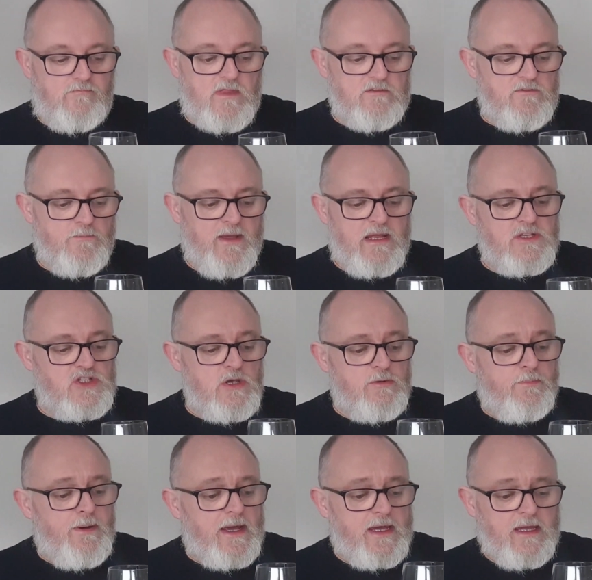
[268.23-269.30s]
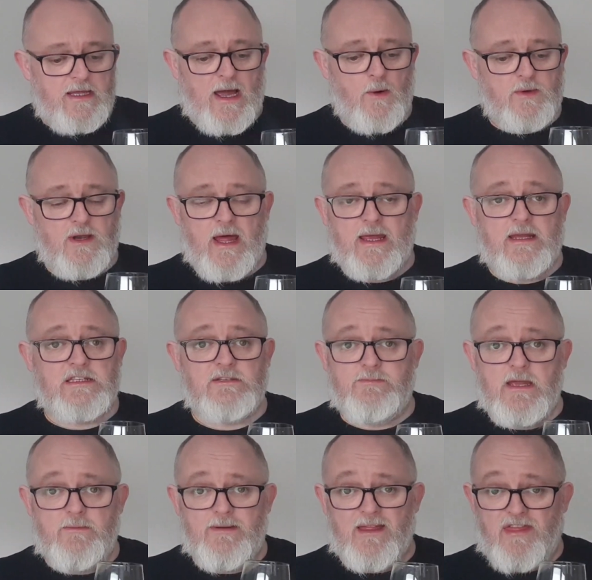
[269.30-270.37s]
If we're being super picky, I would like it to
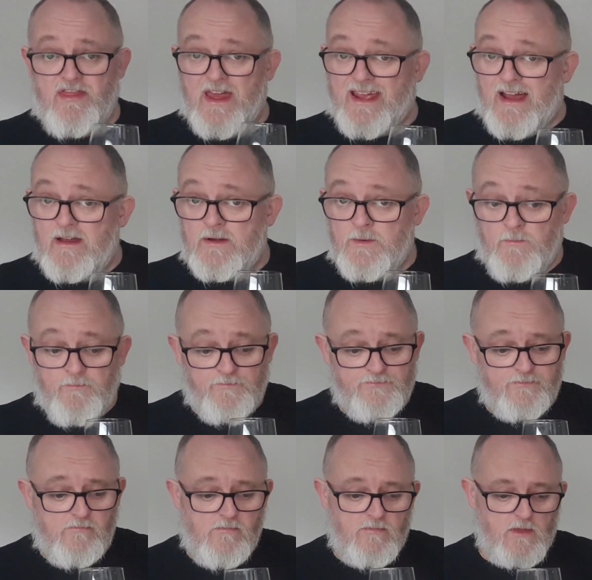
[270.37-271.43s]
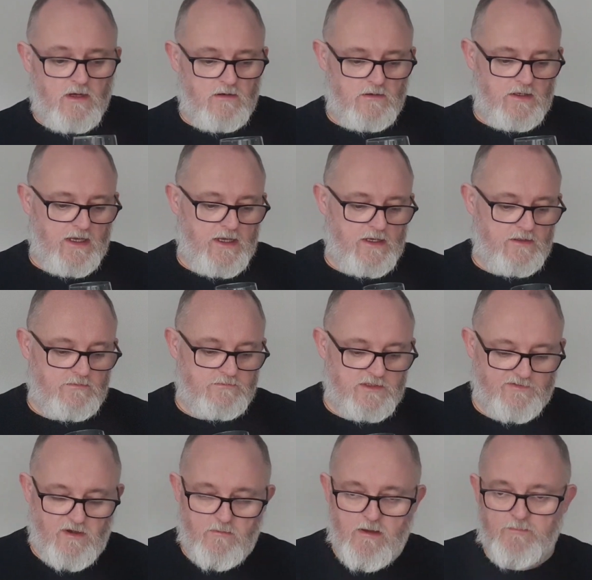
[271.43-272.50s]
be a bit thicker.
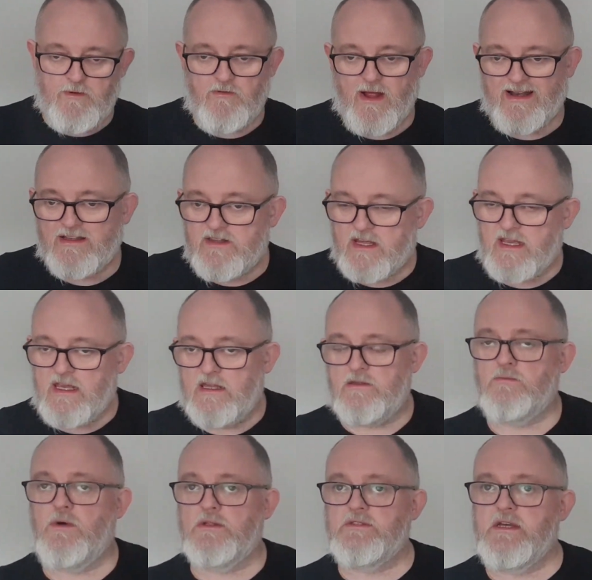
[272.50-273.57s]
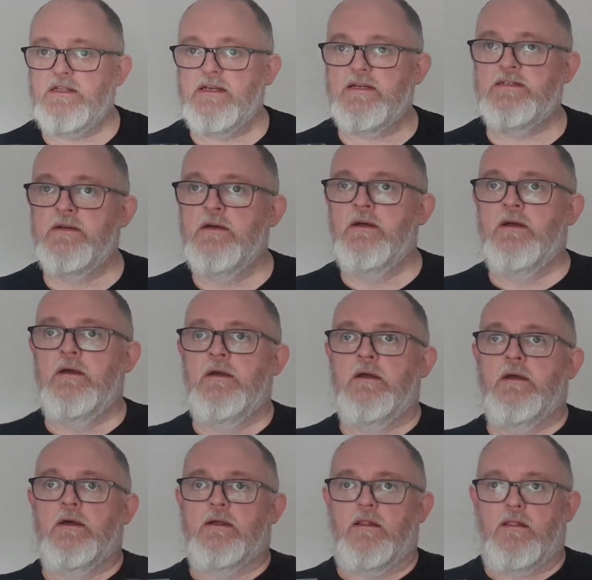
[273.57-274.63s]
If I remember rightly, the Heathen ones they did
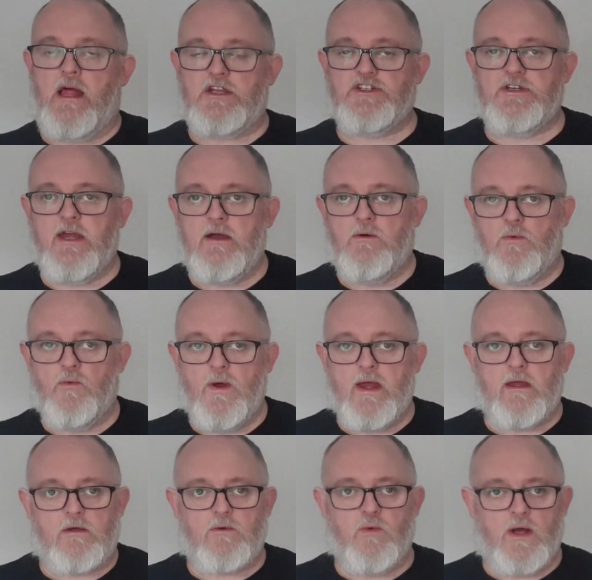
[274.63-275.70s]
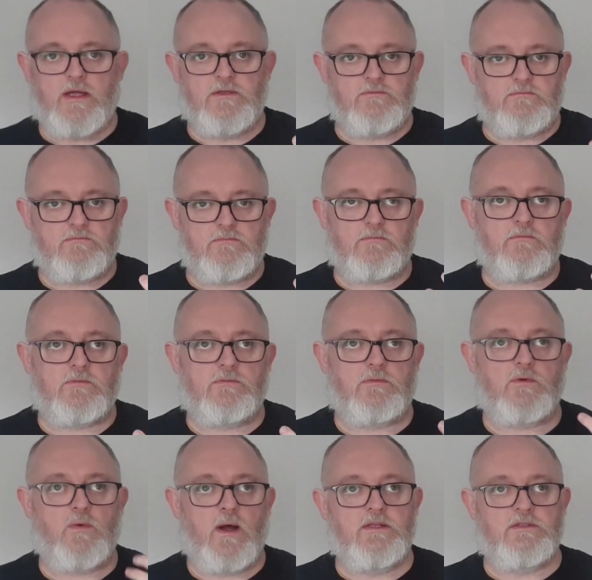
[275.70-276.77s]
last year were quite
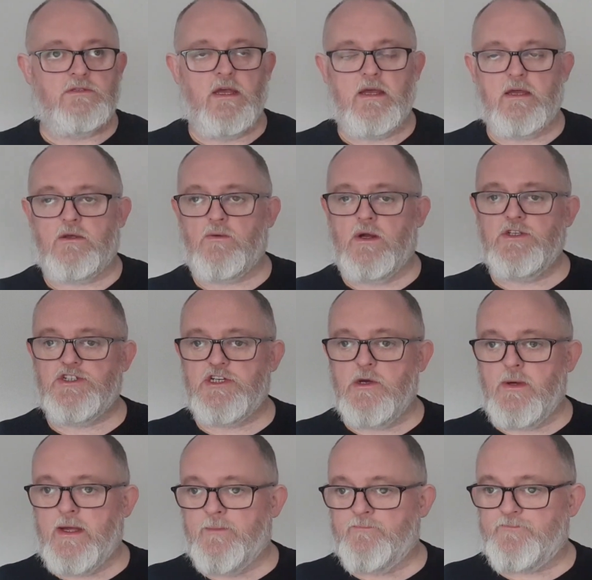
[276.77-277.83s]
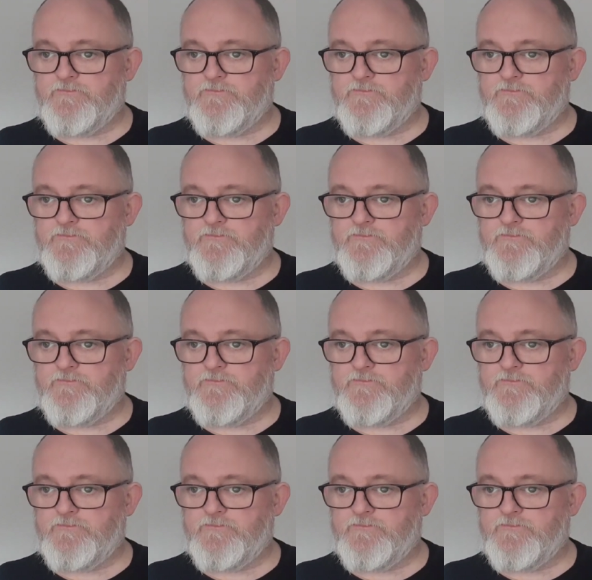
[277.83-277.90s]
chewy,